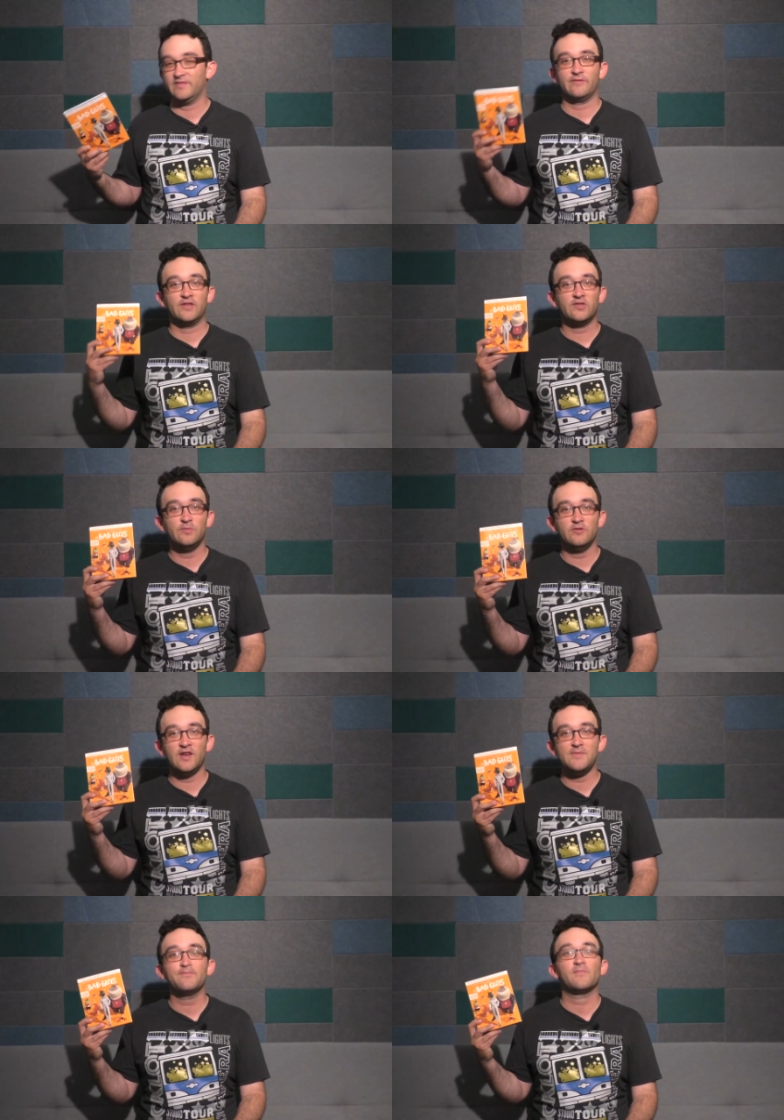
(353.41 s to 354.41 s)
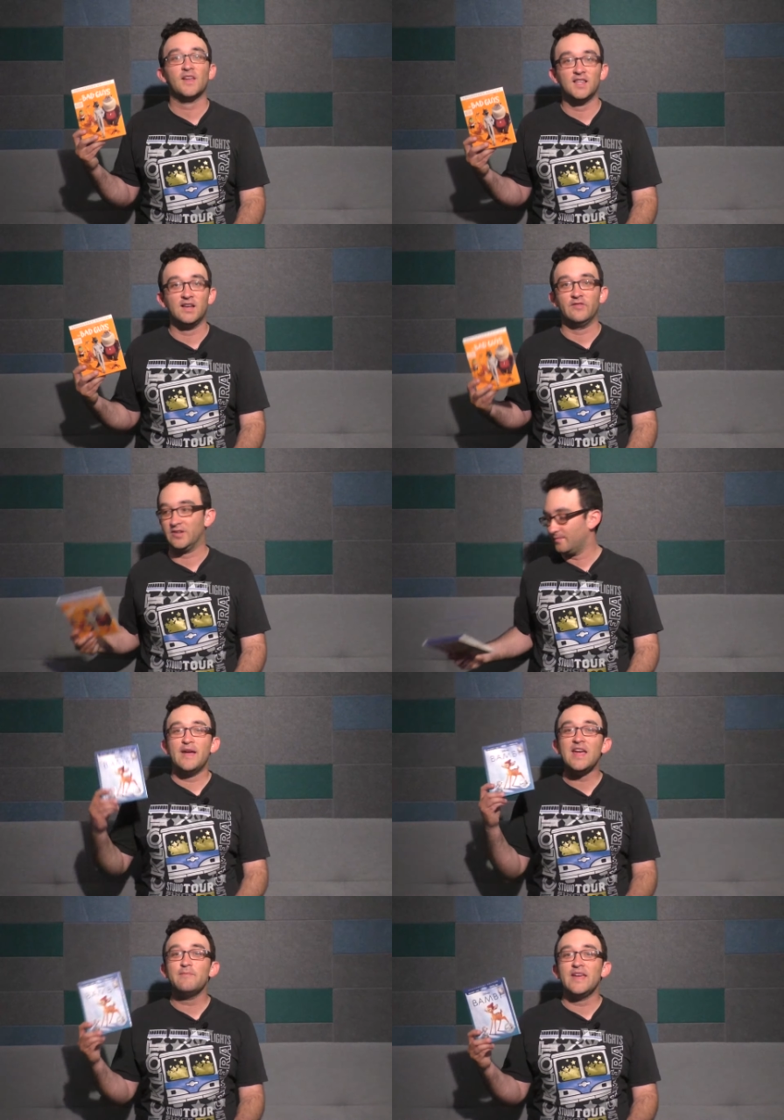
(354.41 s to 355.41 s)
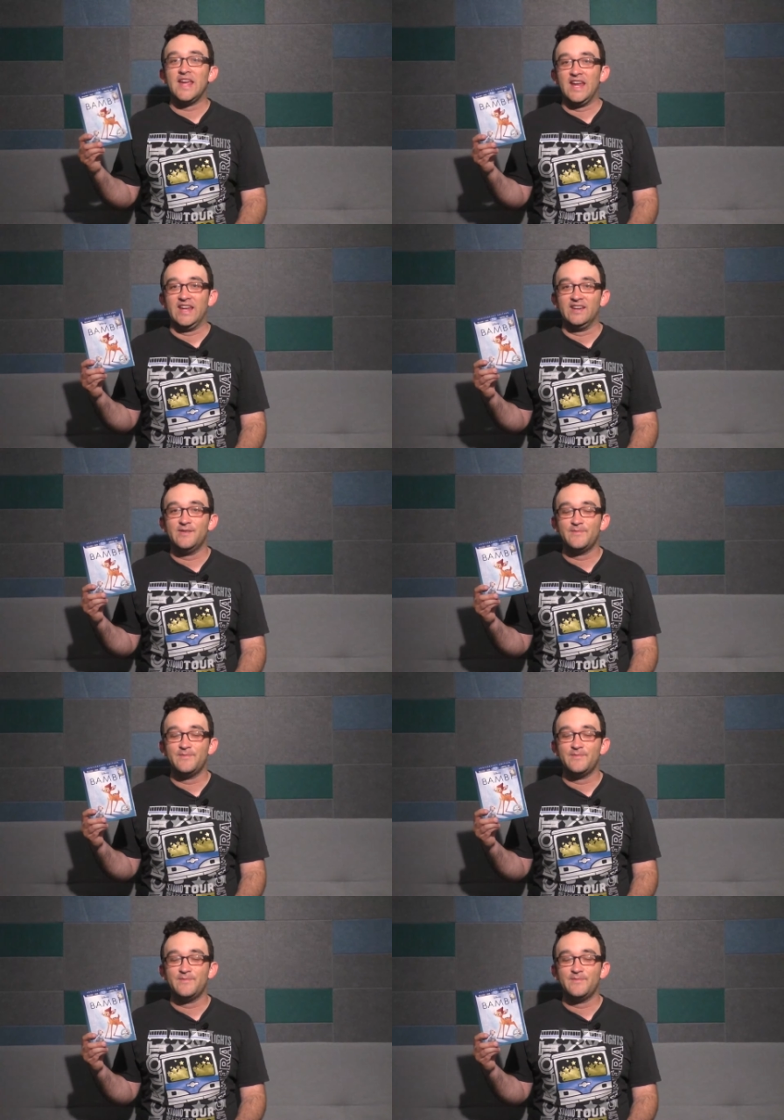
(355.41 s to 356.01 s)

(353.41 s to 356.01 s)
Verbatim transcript: but for this movie, I love it. Bambi!